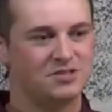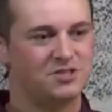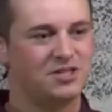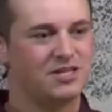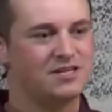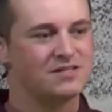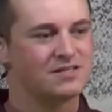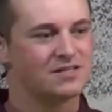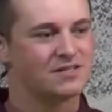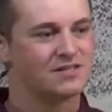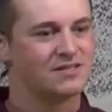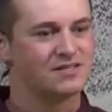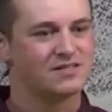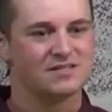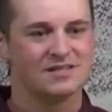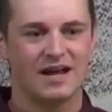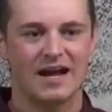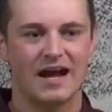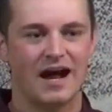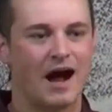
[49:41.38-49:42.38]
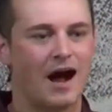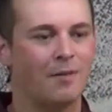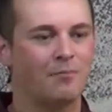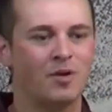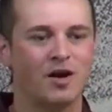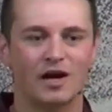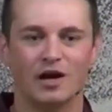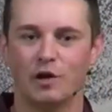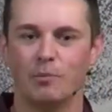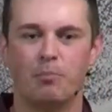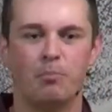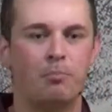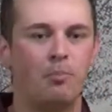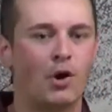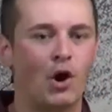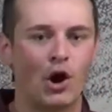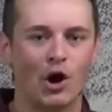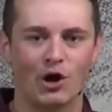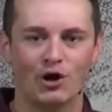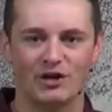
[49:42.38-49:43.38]
Jesus is saying, I'm not going to
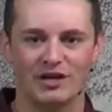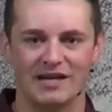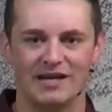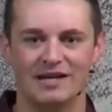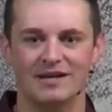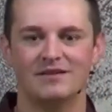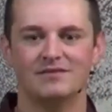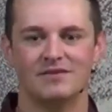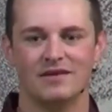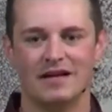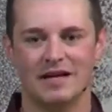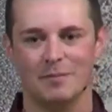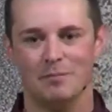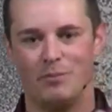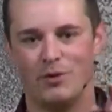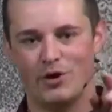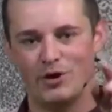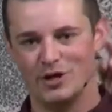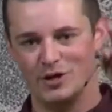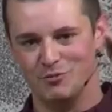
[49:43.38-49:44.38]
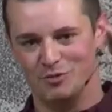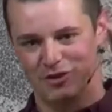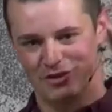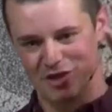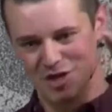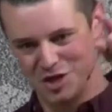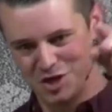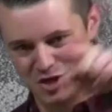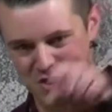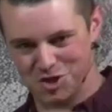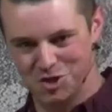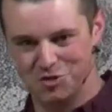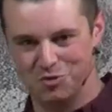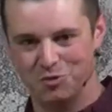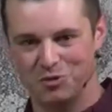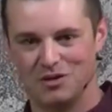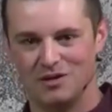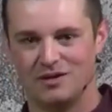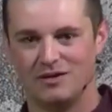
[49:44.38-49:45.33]
party till I can party with you.